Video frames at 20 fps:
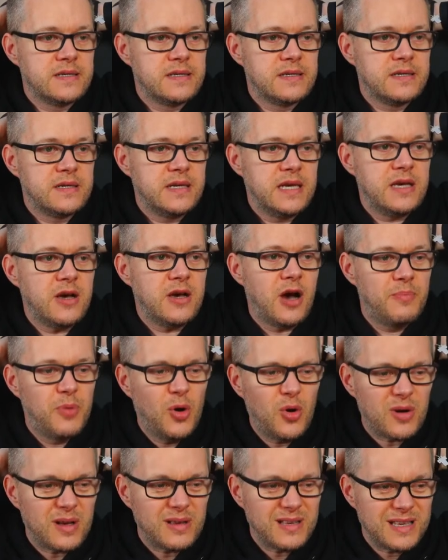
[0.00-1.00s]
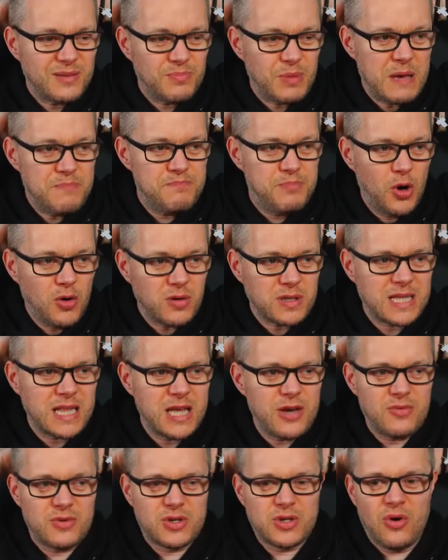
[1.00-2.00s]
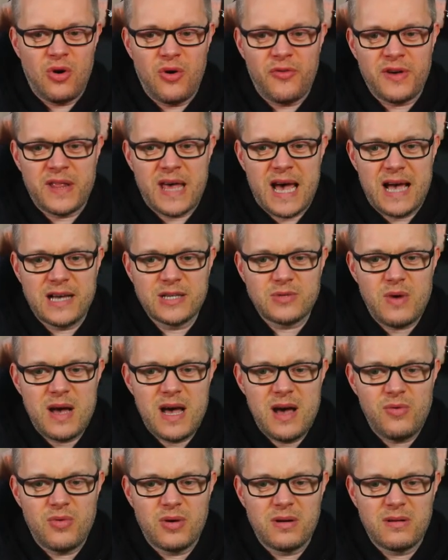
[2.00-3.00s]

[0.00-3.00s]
He got a book. He booked Luke Shaw for that as well.